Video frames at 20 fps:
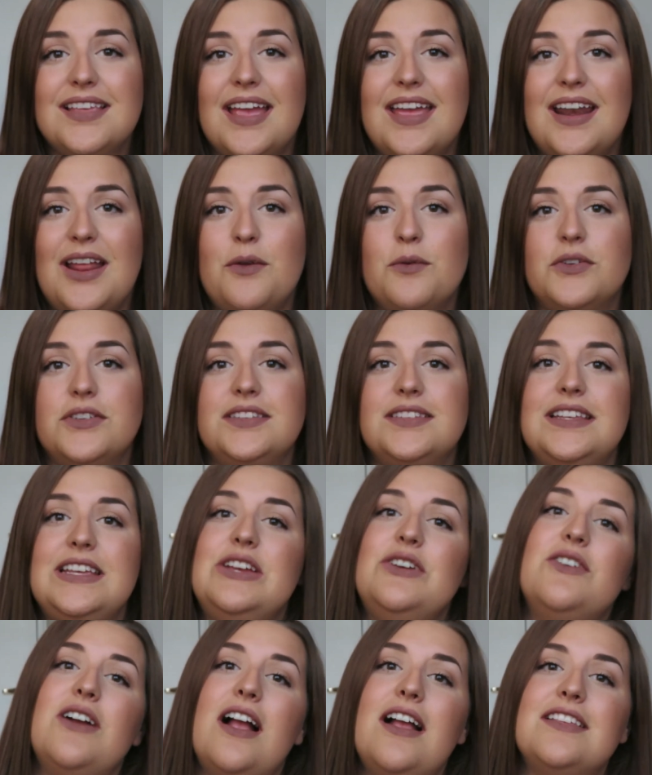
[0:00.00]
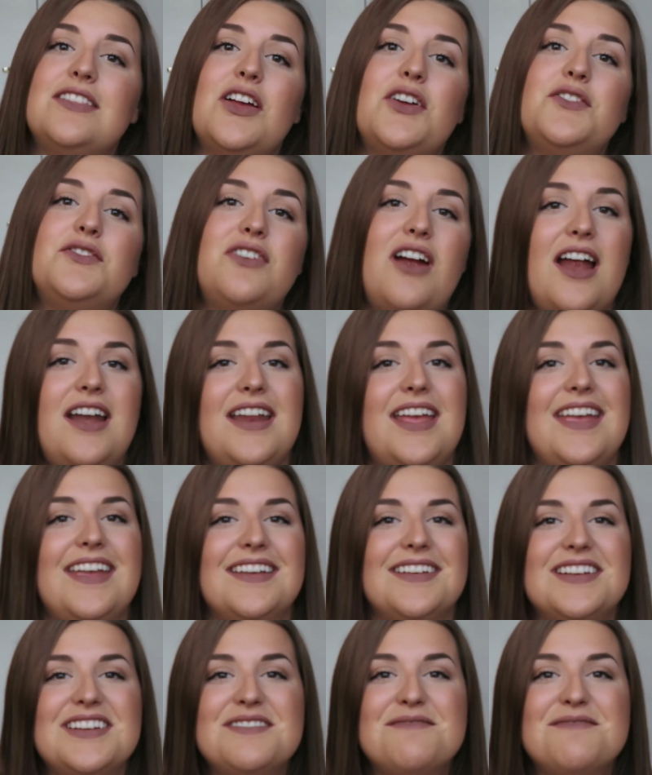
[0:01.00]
and I will see you guys on Friday.